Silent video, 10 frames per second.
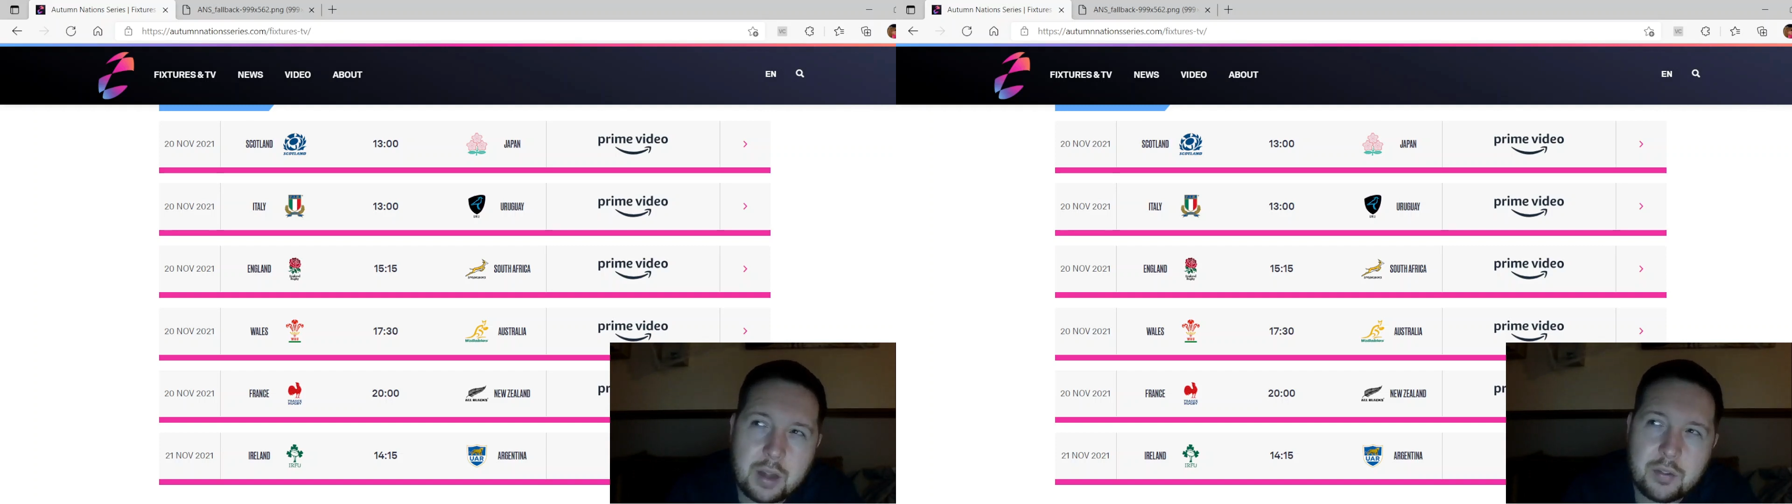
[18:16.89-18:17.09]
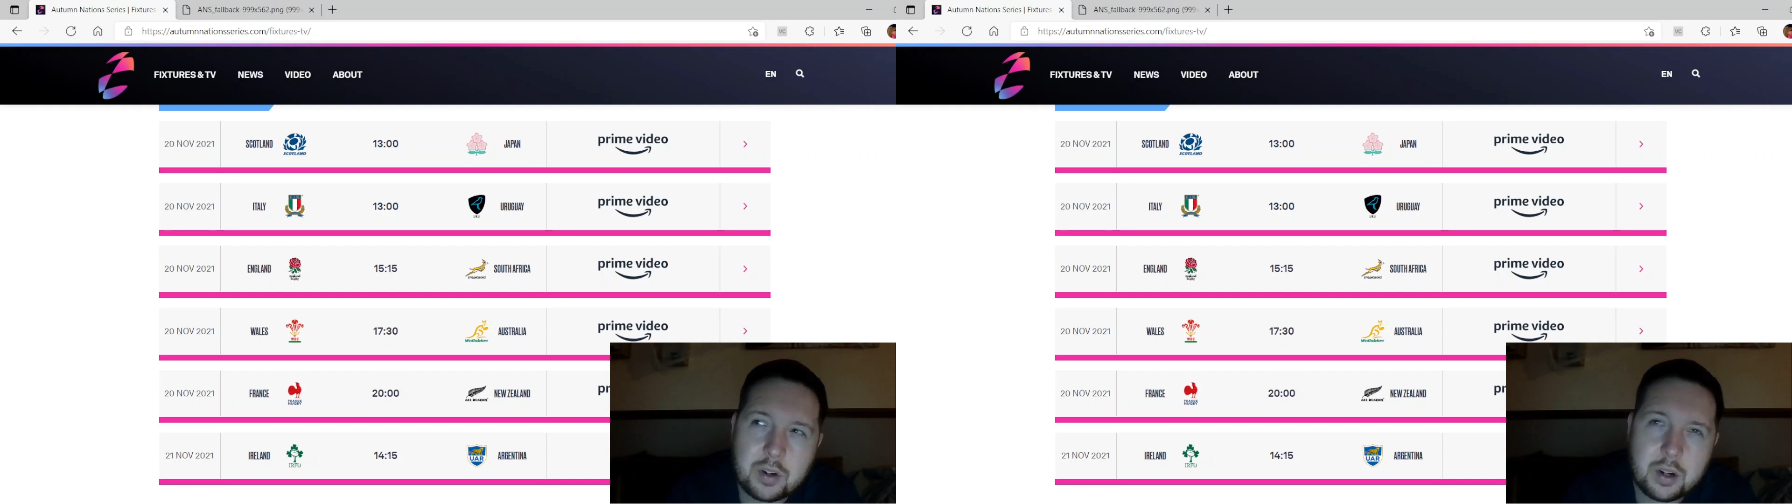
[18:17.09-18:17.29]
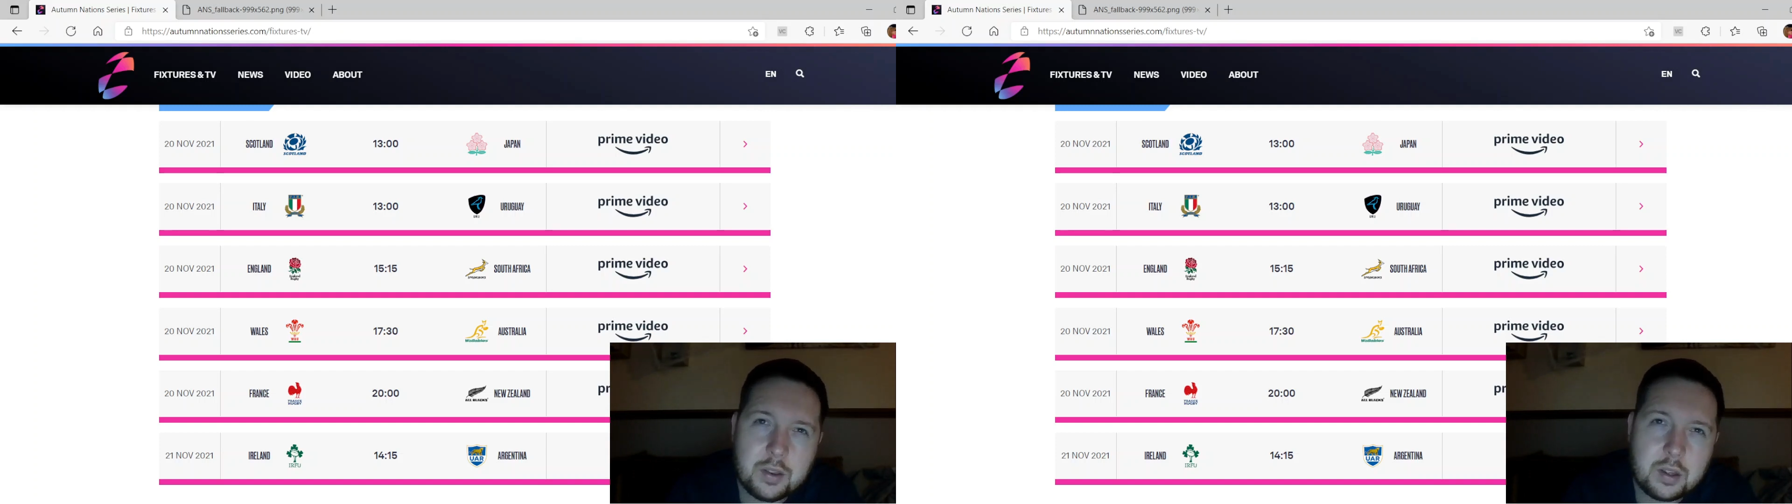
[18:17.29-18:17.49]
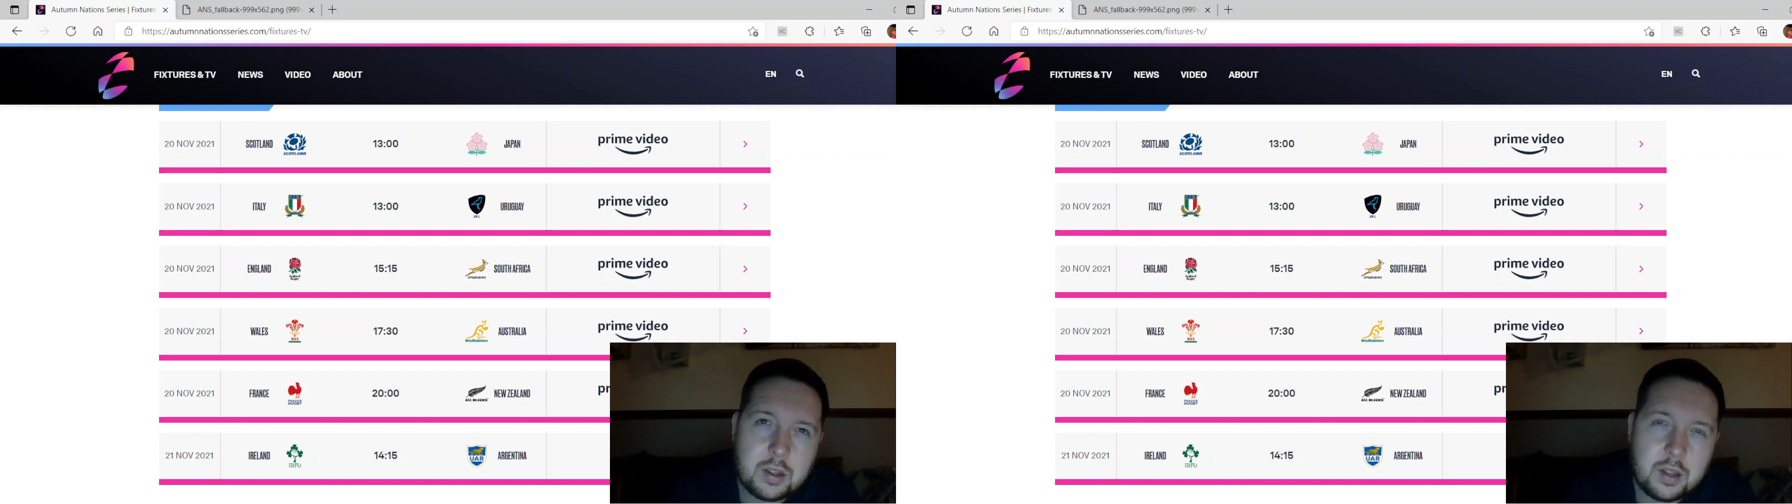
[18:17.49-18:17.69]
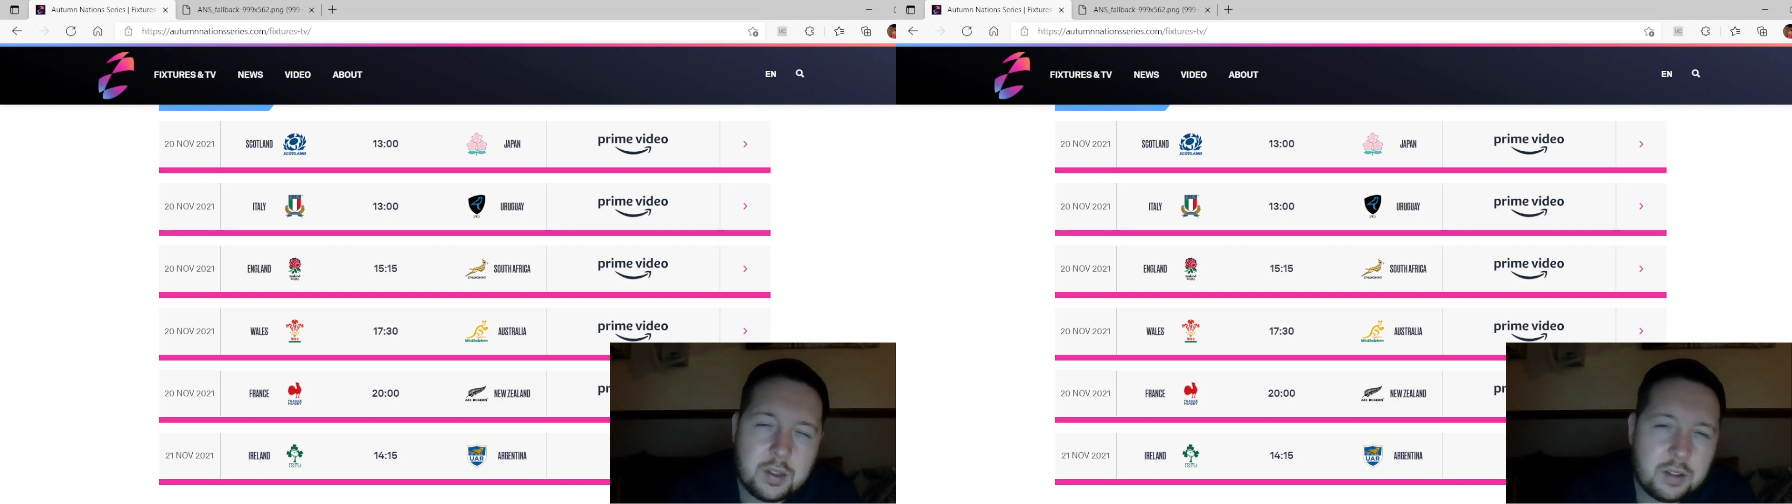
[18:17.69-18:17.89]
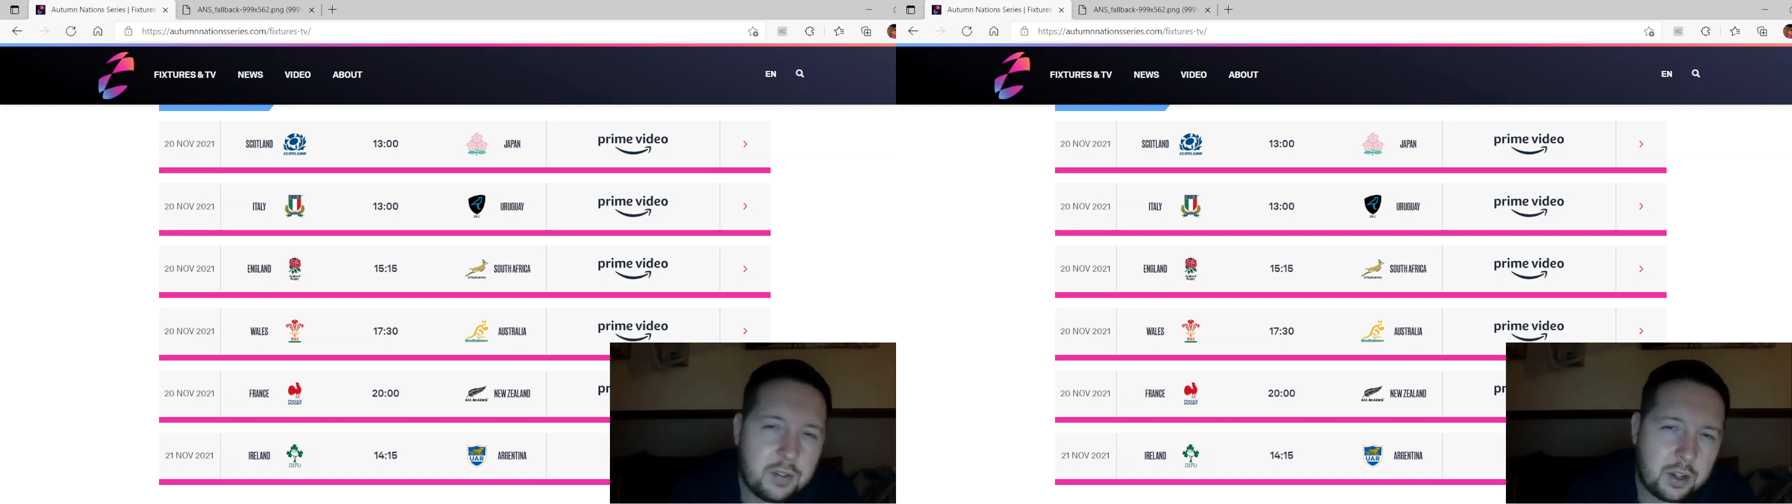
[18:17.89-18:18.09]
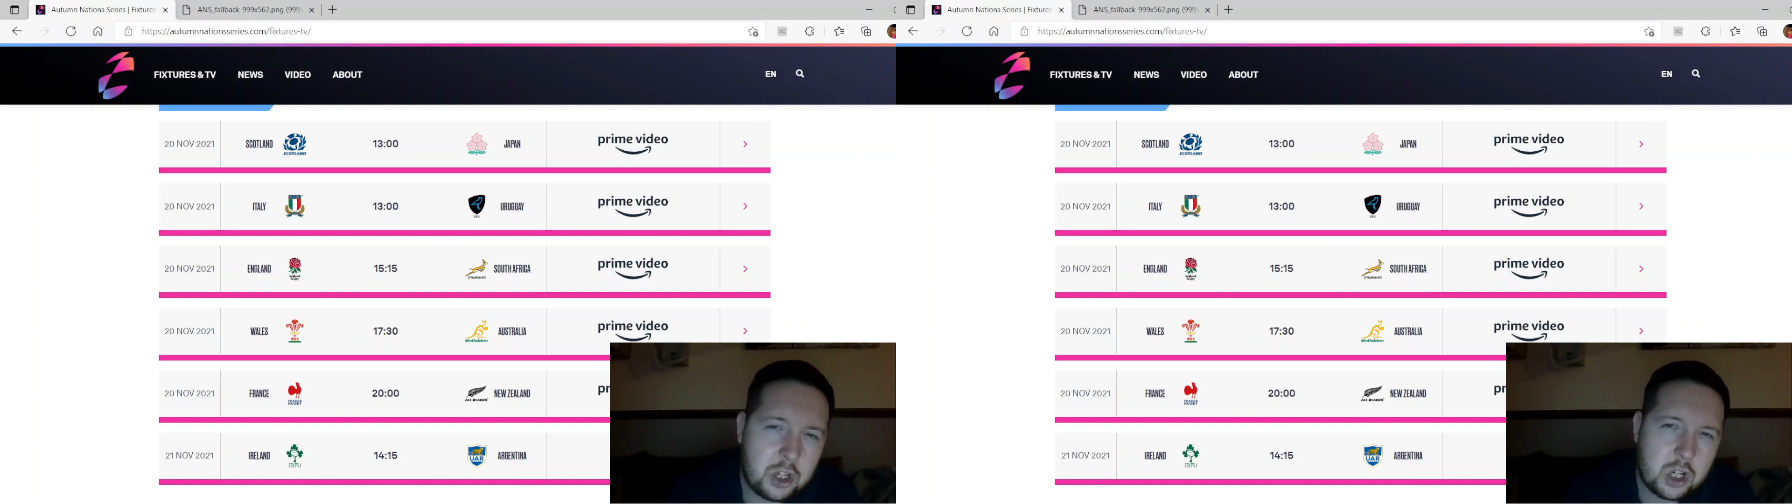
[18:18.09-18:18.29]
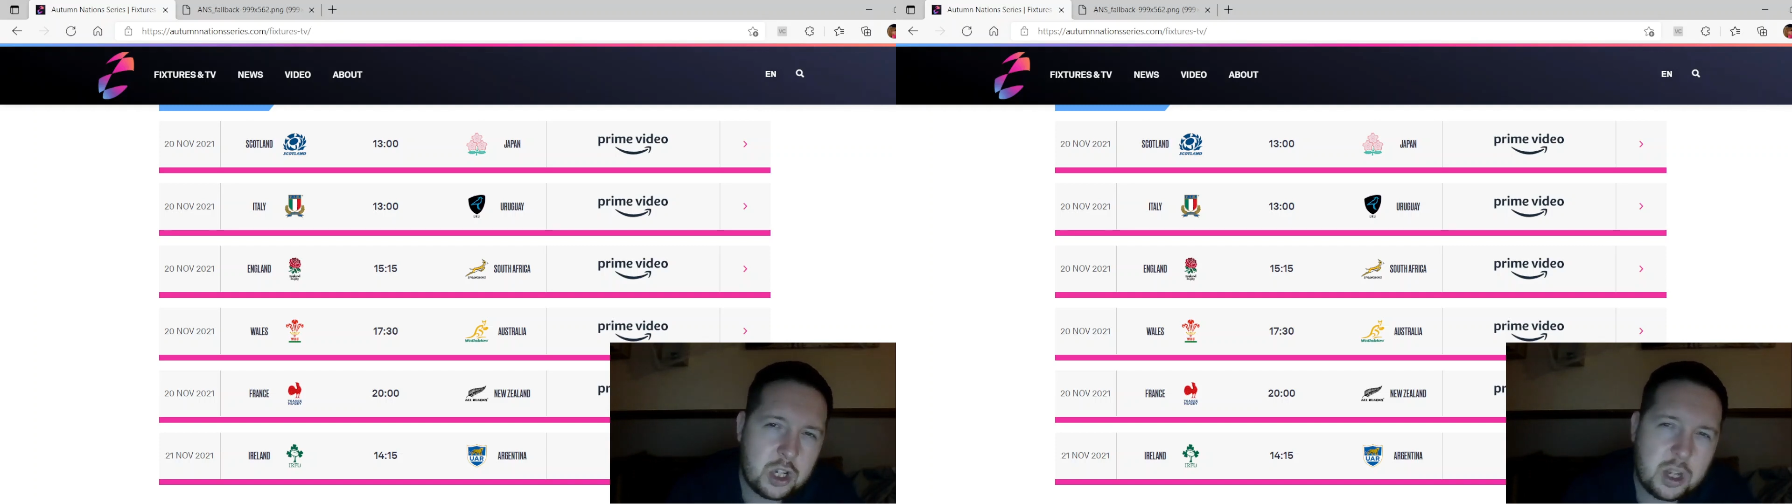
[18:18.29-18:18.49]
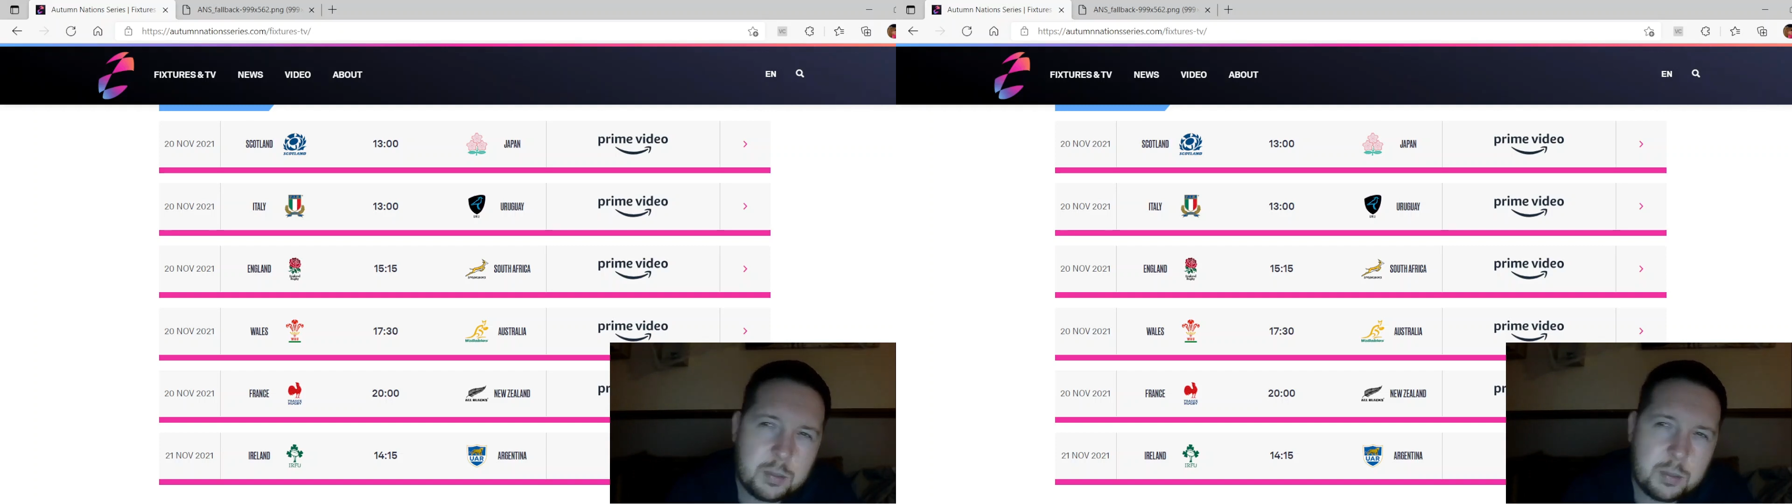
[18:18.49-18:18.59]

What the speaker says: Africa in this fixture.